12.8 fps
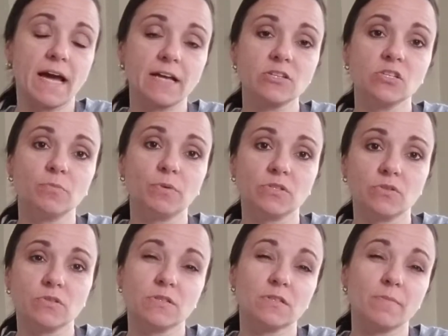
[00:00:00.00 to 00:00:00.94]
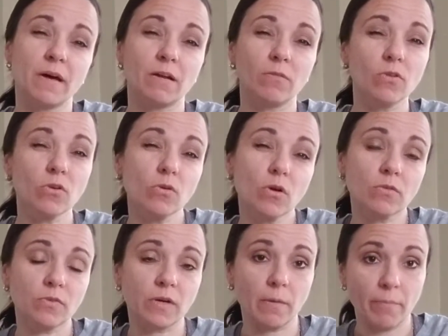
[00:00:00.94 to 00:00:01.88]
actually produces about a little
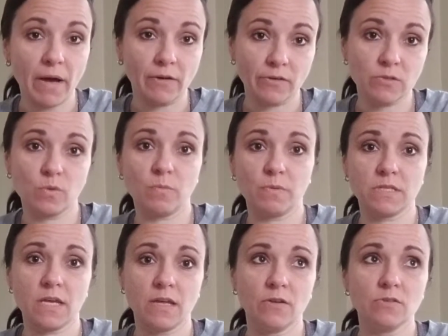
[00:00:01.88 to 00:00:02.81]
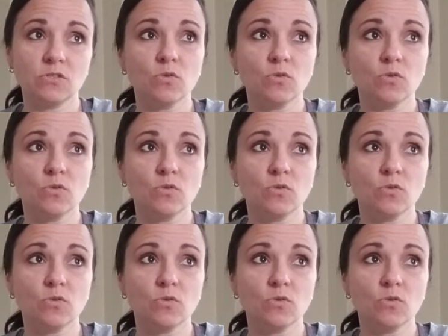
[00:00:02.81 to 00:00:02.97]
over a pound of sweet potatoes.